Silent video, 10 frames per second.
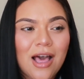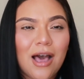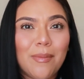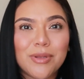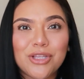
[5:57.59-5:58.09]

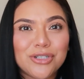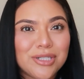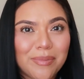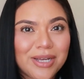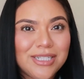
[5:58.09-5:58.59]
But there's
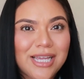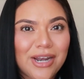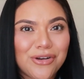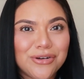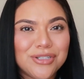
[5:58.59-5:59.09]
some
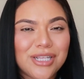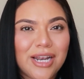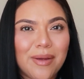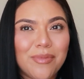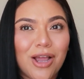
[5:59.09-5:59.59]
contenders,
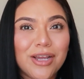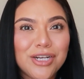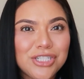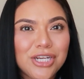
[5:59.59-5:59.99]
and I'm not going to